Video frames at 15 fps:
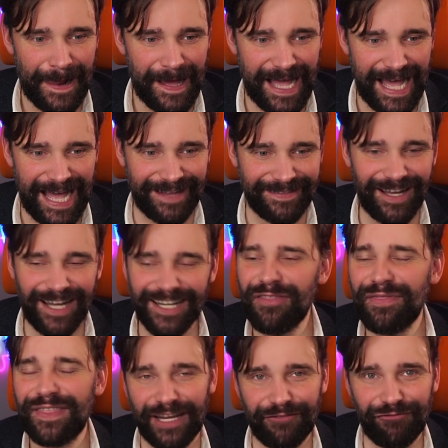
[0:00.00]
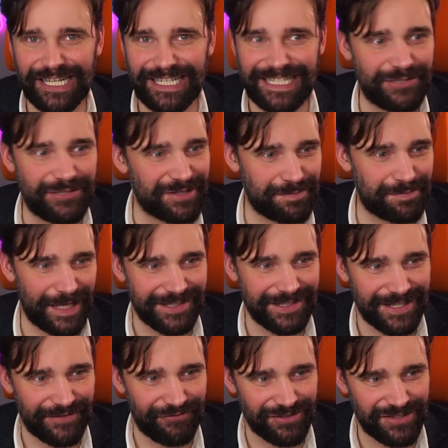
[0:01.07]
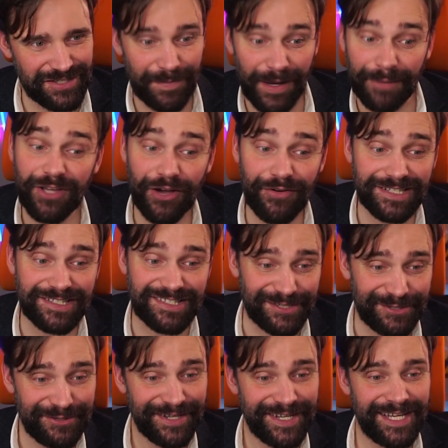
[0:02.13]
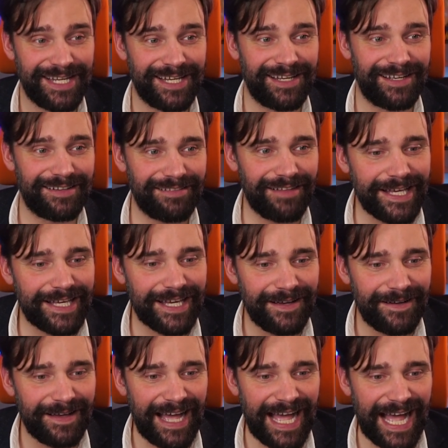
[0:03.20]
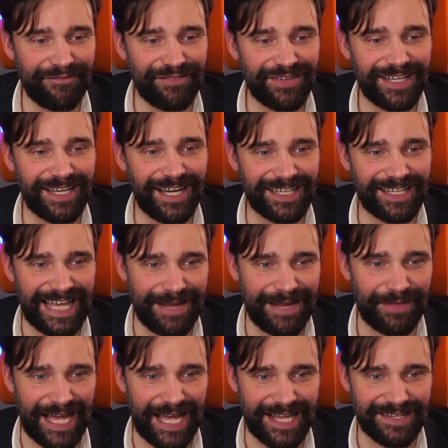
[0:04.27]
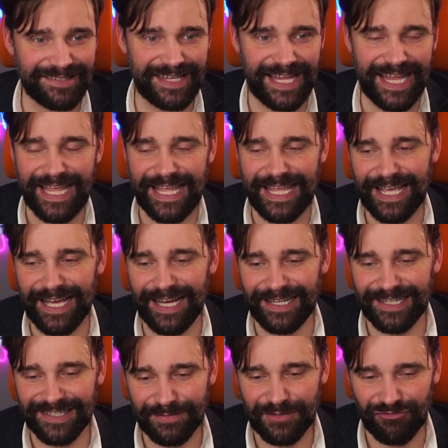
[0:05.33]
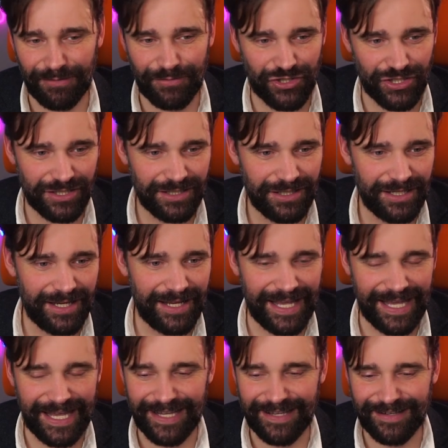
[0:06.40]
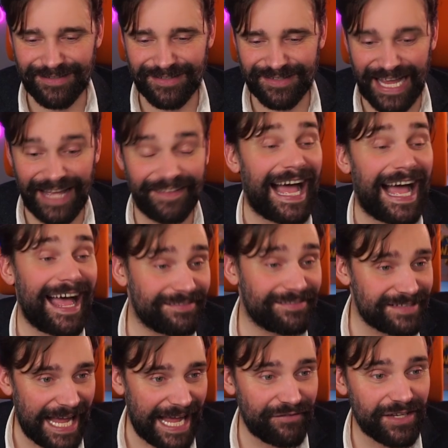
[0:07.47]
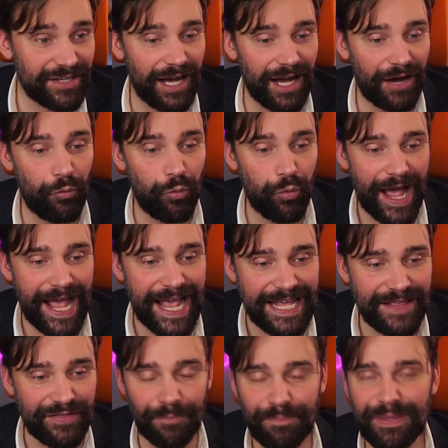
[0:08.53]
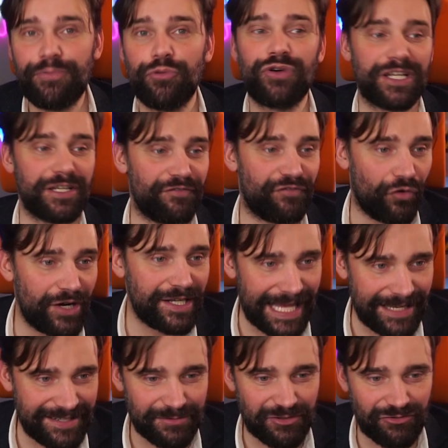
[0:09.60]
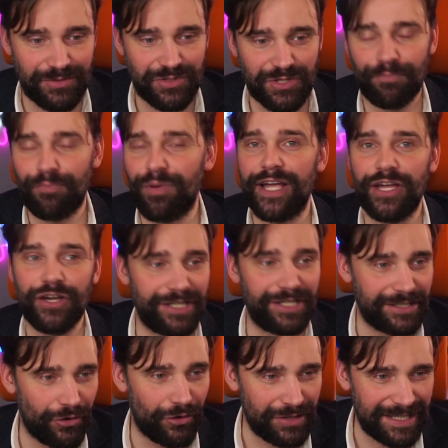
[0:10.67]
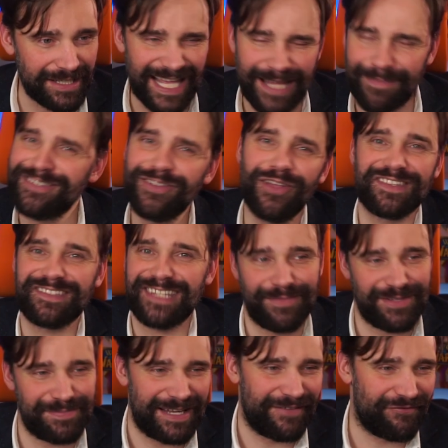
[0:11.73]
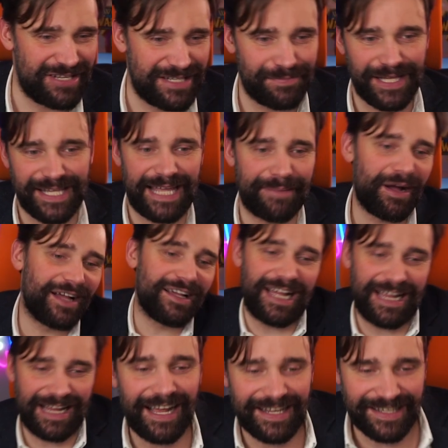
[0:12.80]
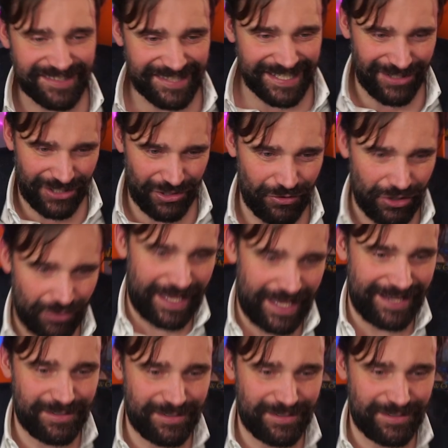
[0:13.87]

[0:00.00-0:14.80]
and I don't think I really need to explain the difference, but I'm going to. Like, having a game that has a uh, a subscription is and, and having a way that people can avoid that subscription by earning gold in game is not the same as being a free to play game. I, I, I, can see that you know that as